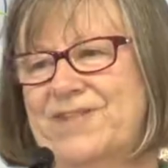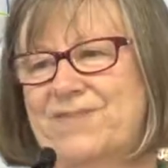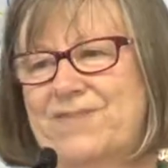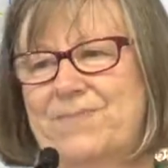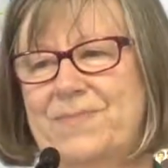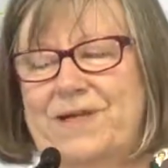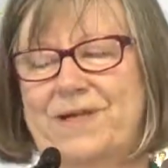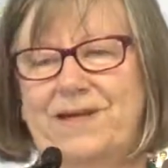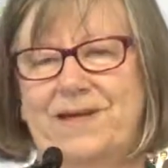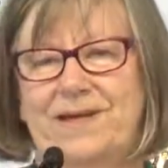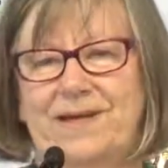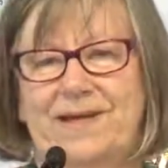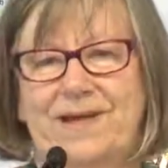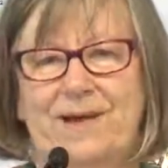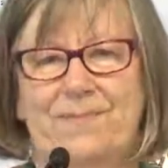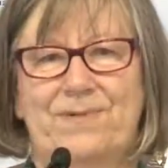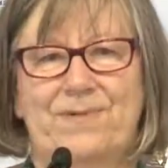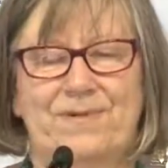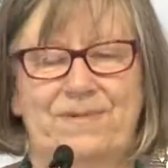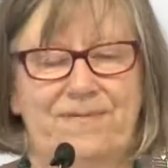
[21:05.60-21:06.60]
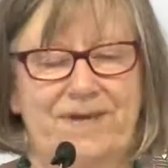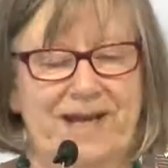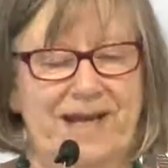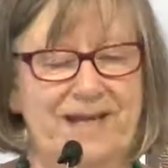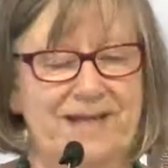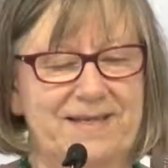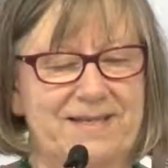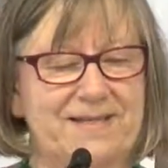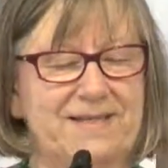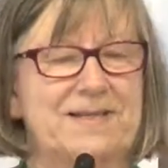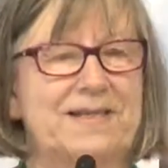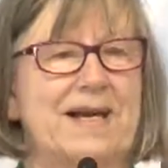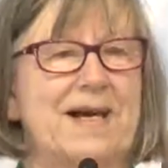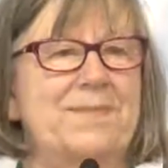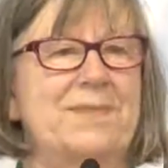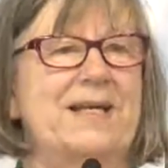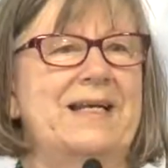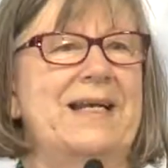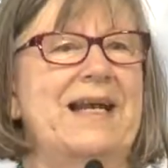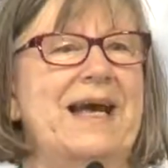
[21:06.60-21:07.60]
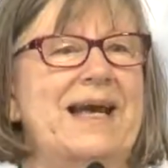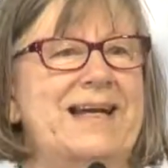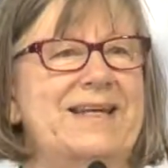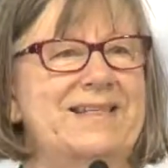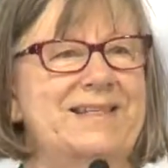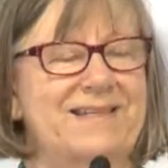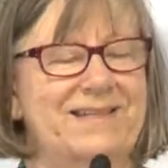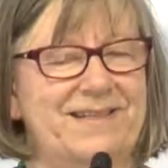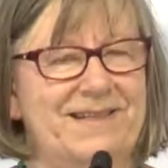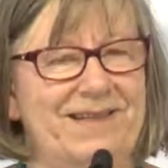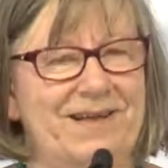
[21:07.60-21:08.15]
from me, a couple of ladies had come in late,